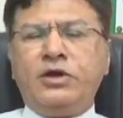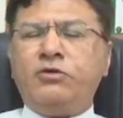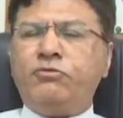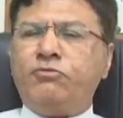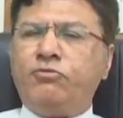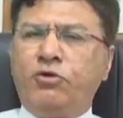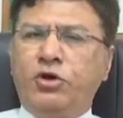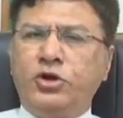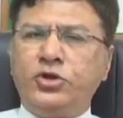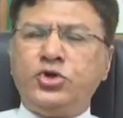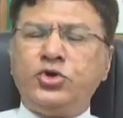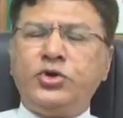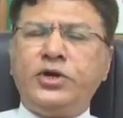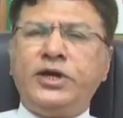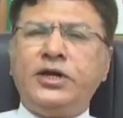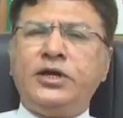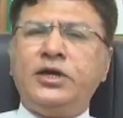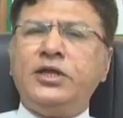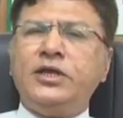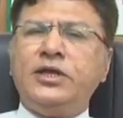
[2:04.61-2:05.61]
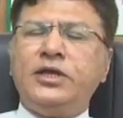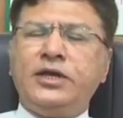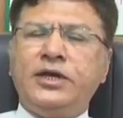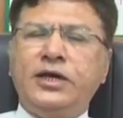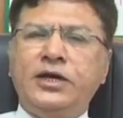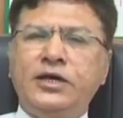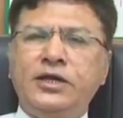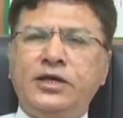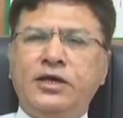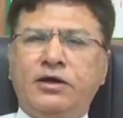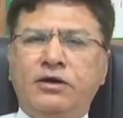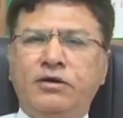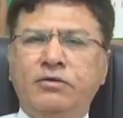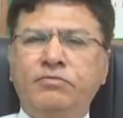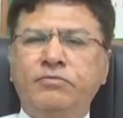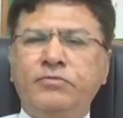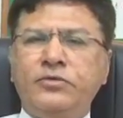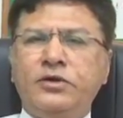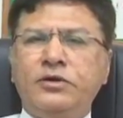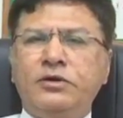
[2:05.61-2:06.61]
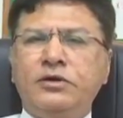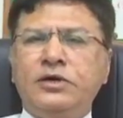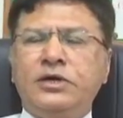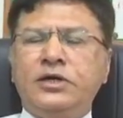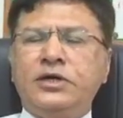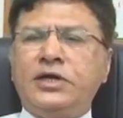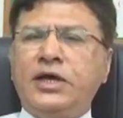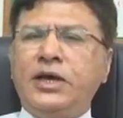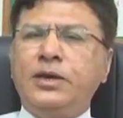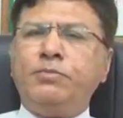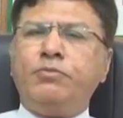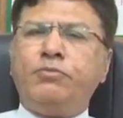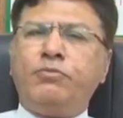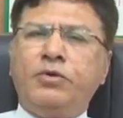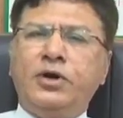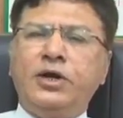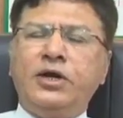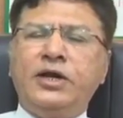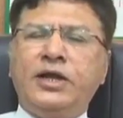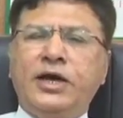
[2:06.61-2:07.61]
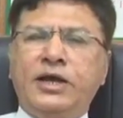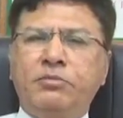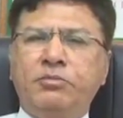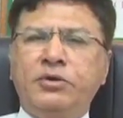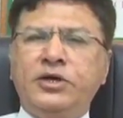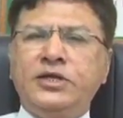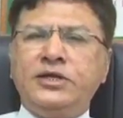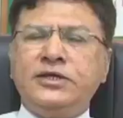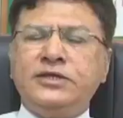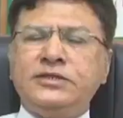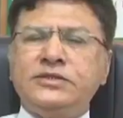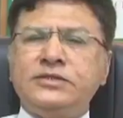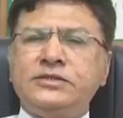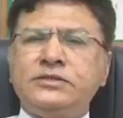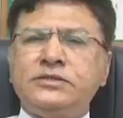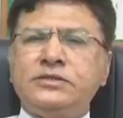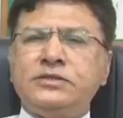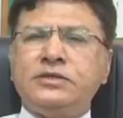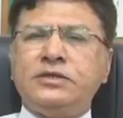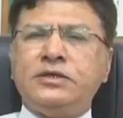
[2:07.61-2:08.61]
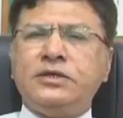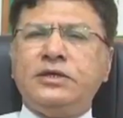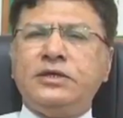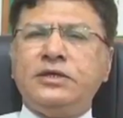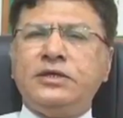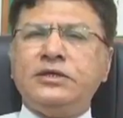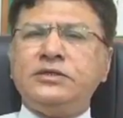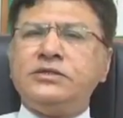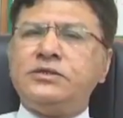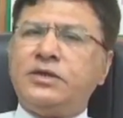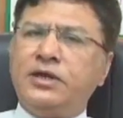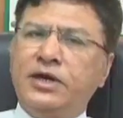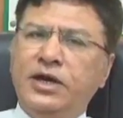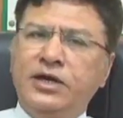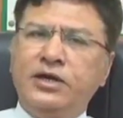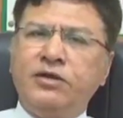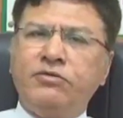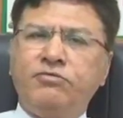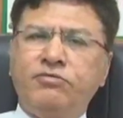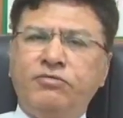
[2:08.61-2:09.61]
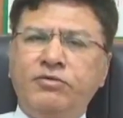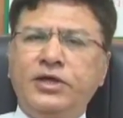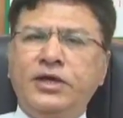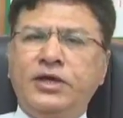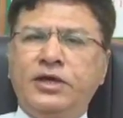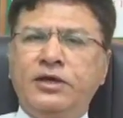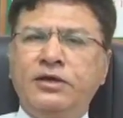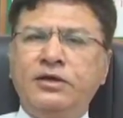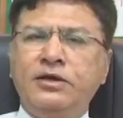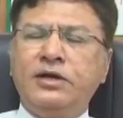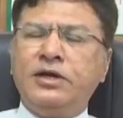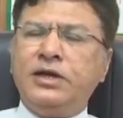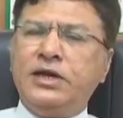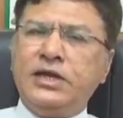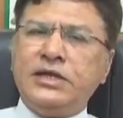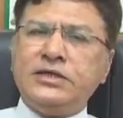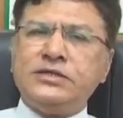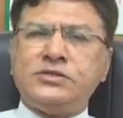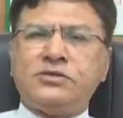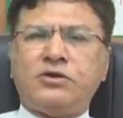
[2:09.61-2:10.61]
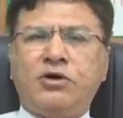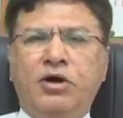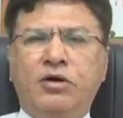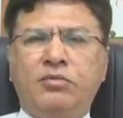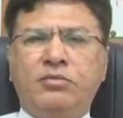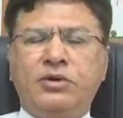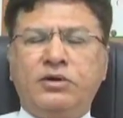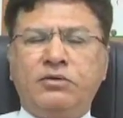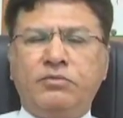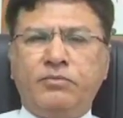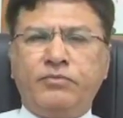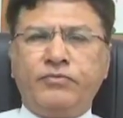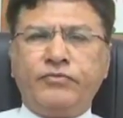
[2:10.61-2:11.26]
Fortunately, in India, type 1 diabetes is relatively less common.